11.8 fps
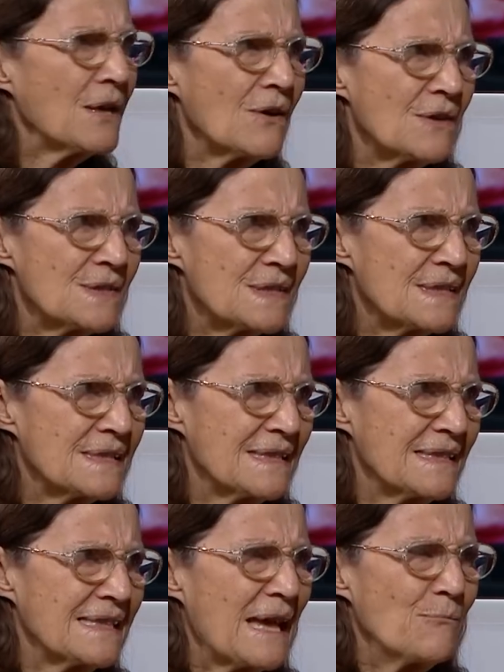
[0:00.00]
because
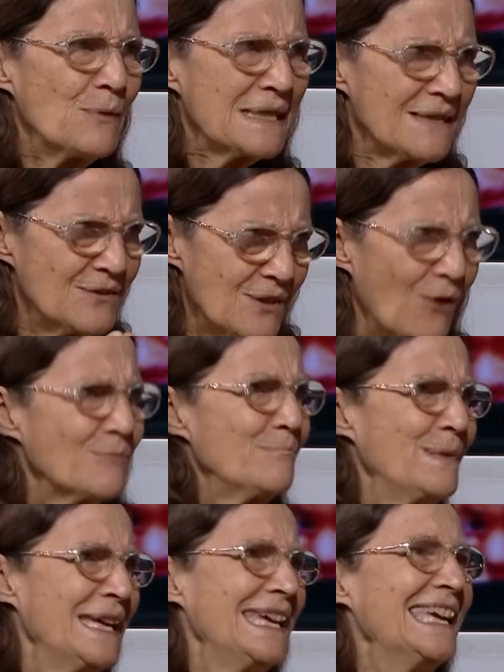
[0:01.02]
there will not
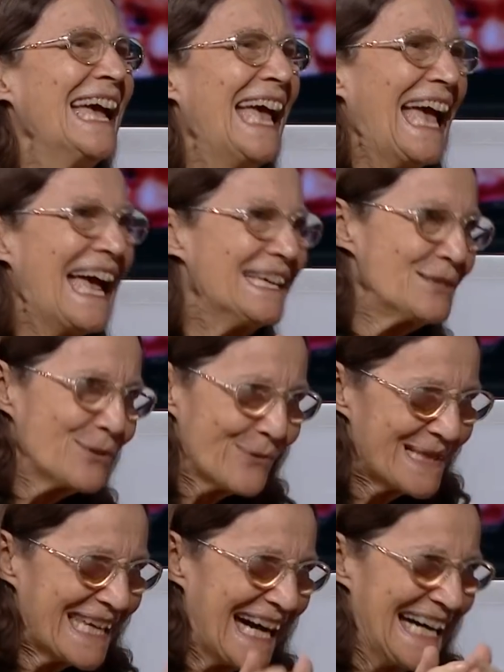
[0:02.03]
be
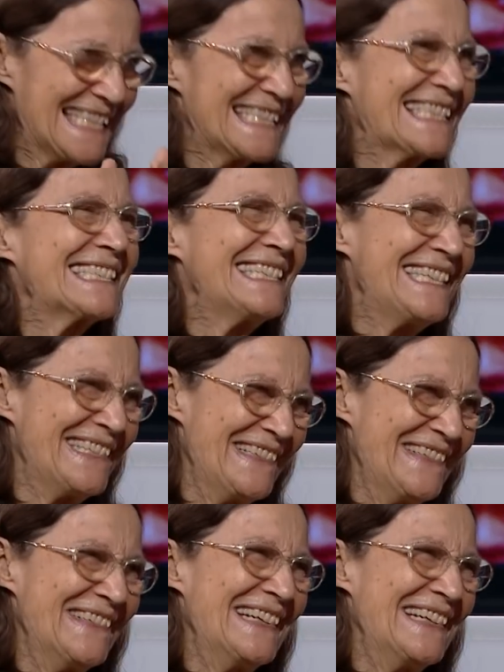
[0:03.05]
shortcuts to